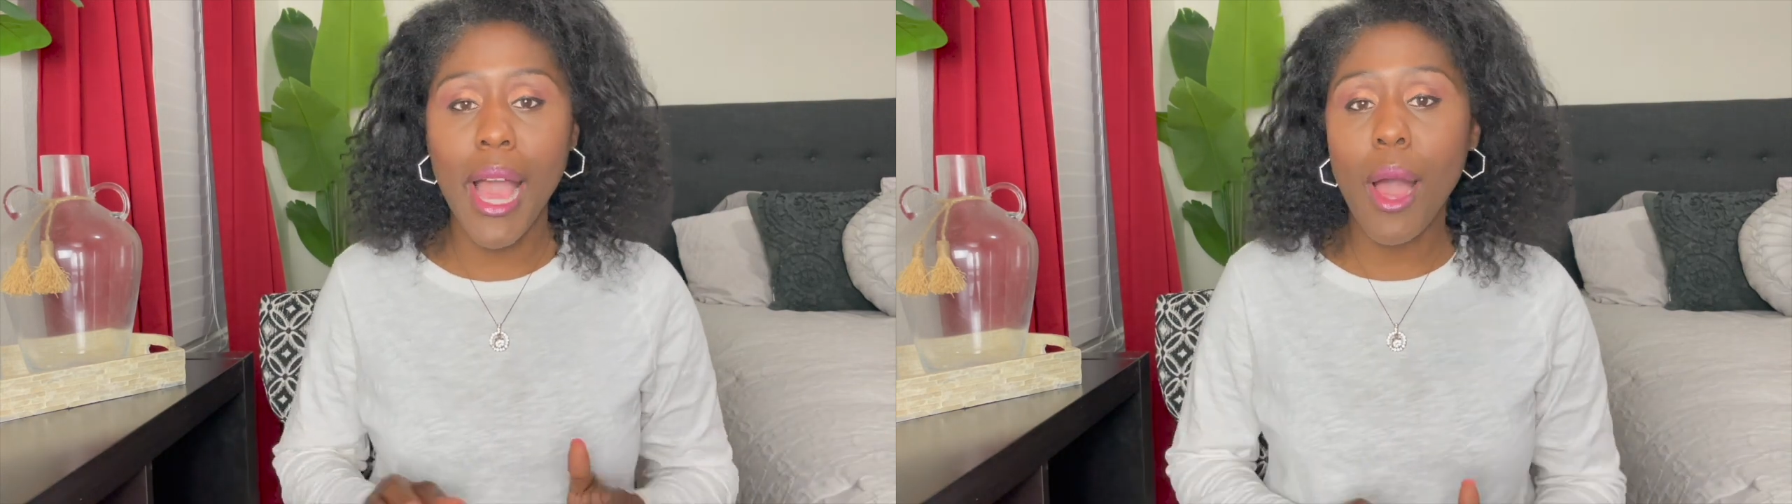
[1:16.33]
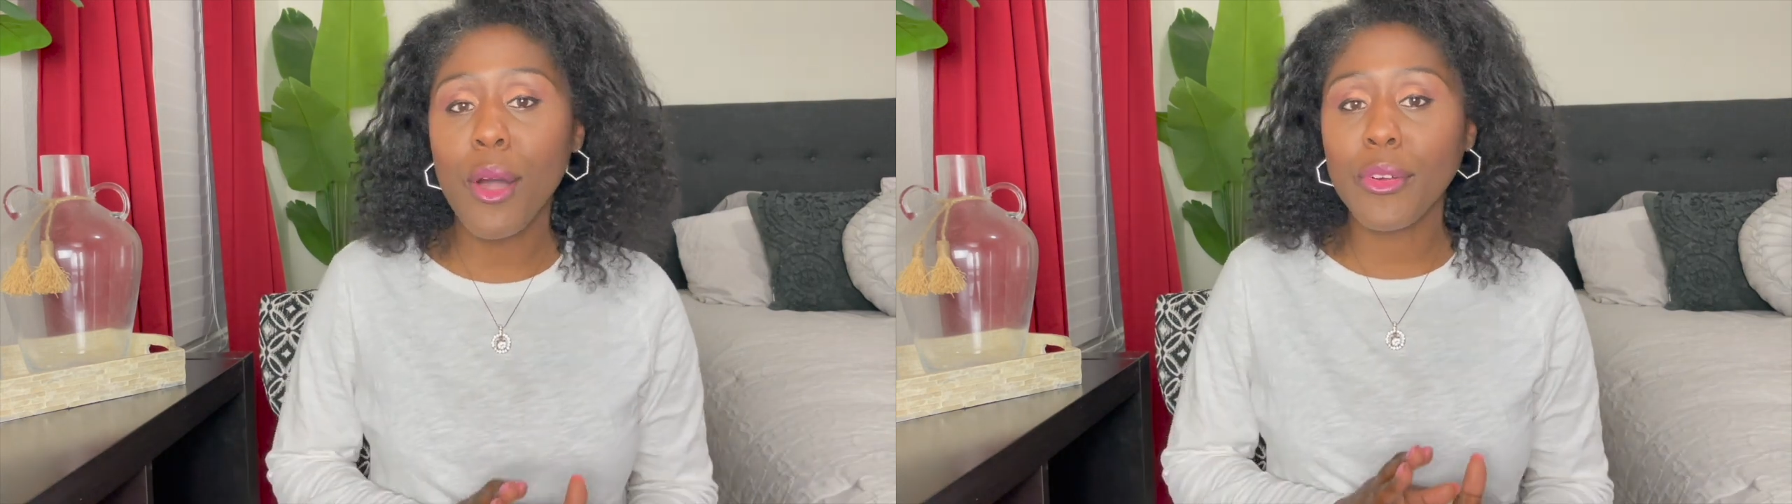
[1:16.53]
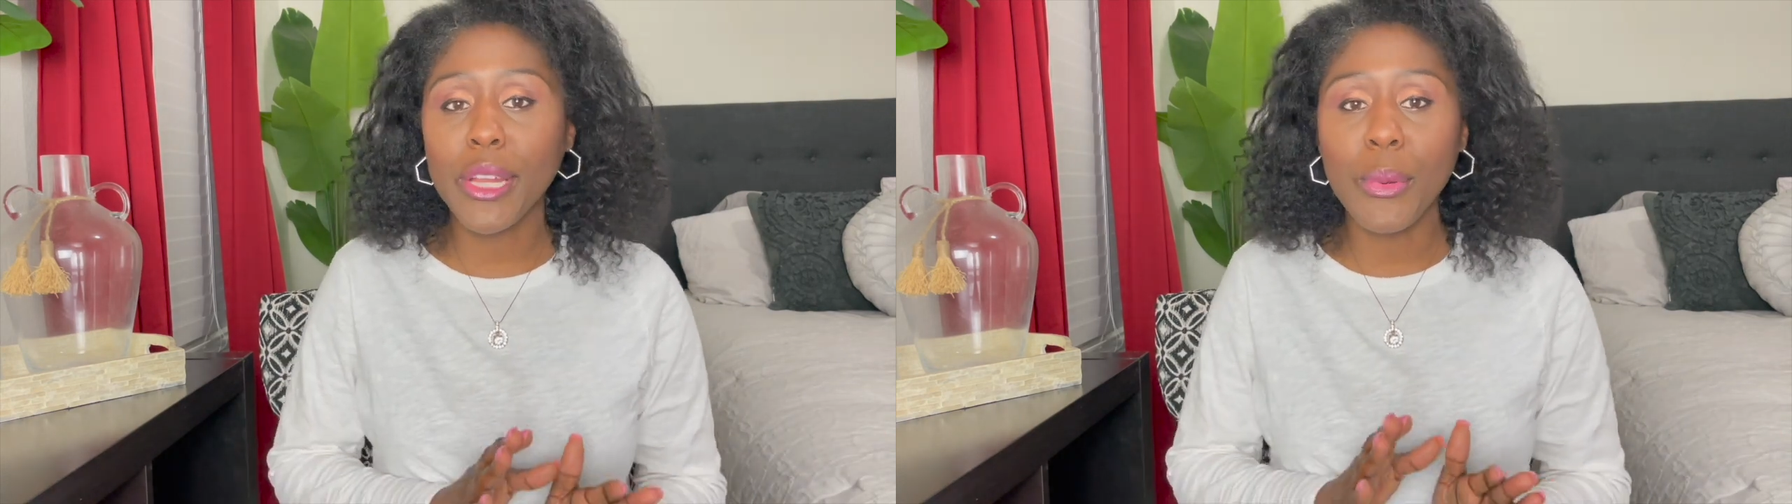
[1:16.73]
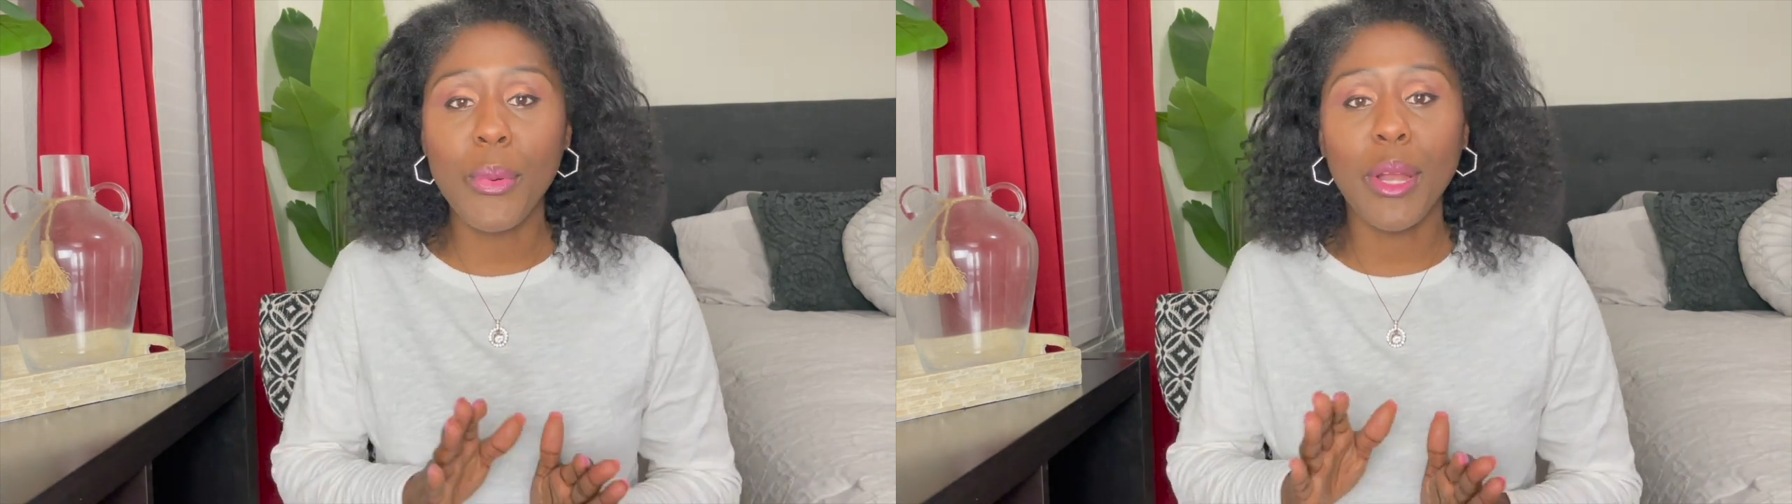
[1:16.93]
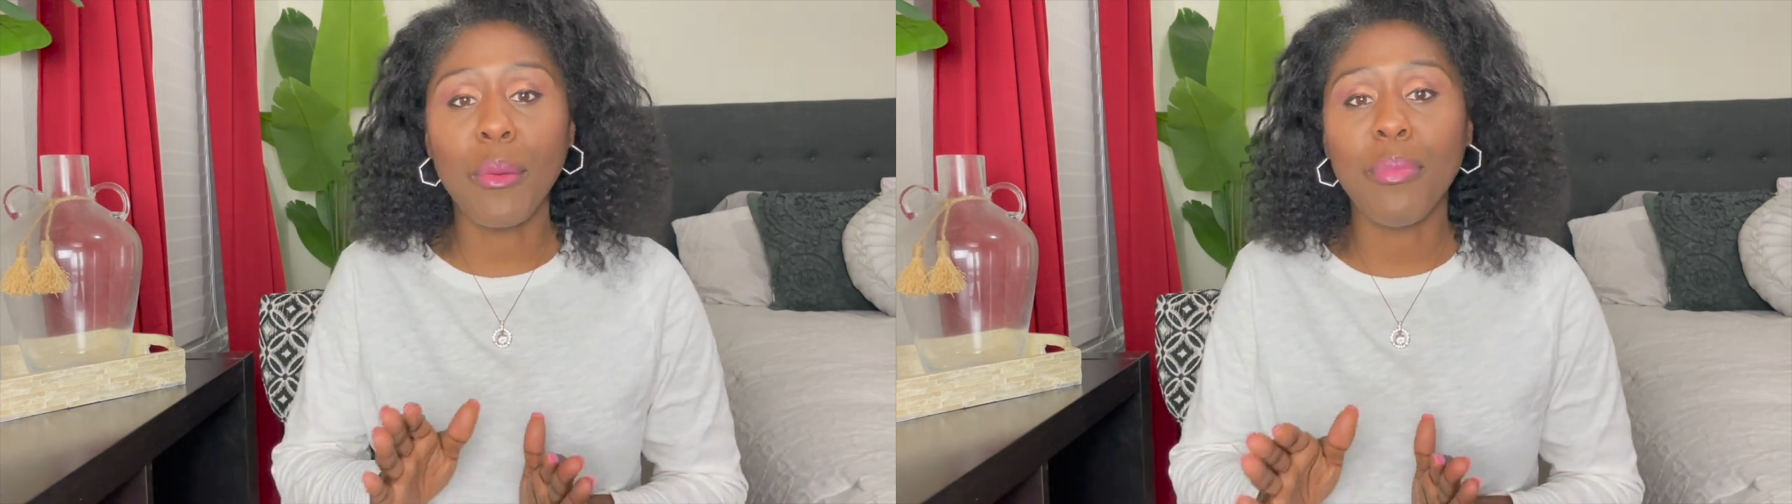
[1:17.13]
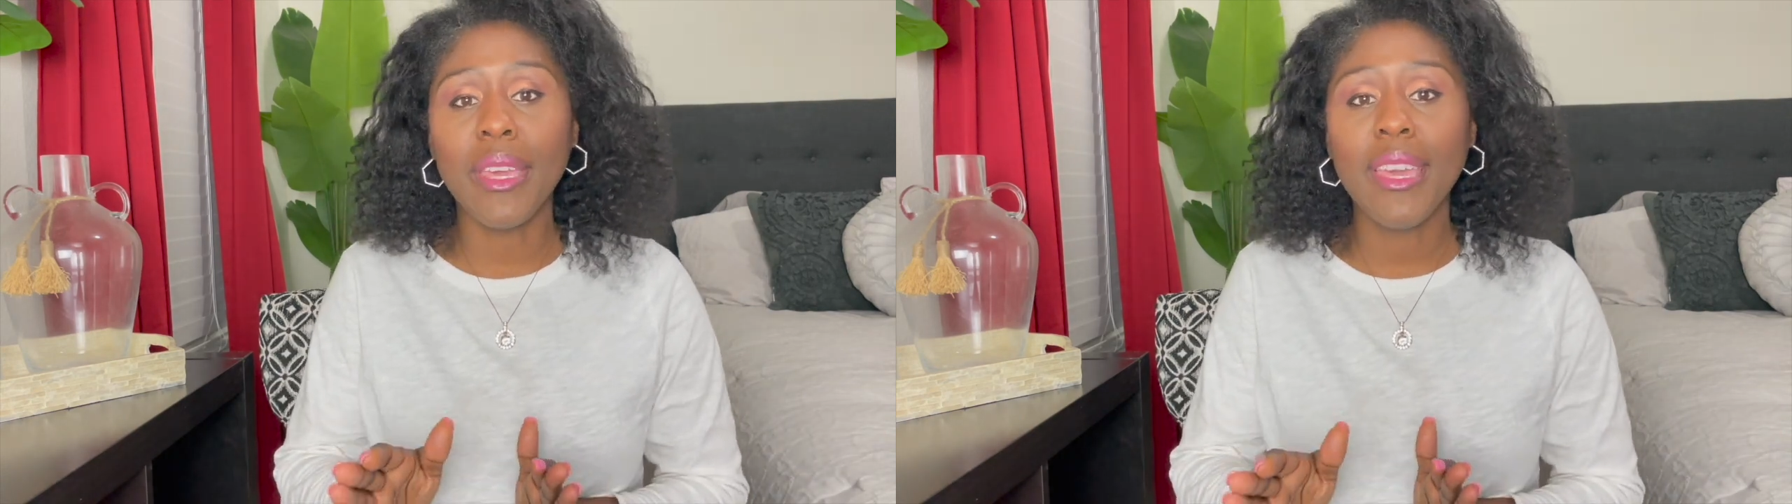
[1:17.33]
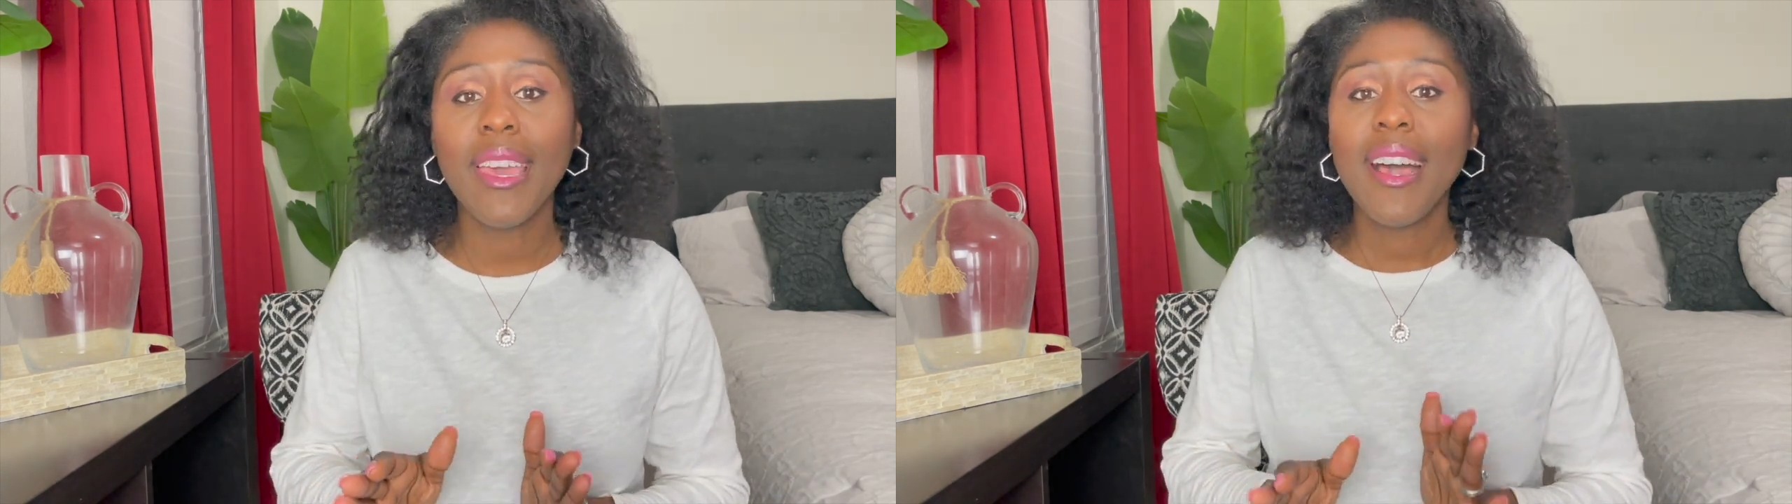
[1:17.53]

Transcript: I already want to be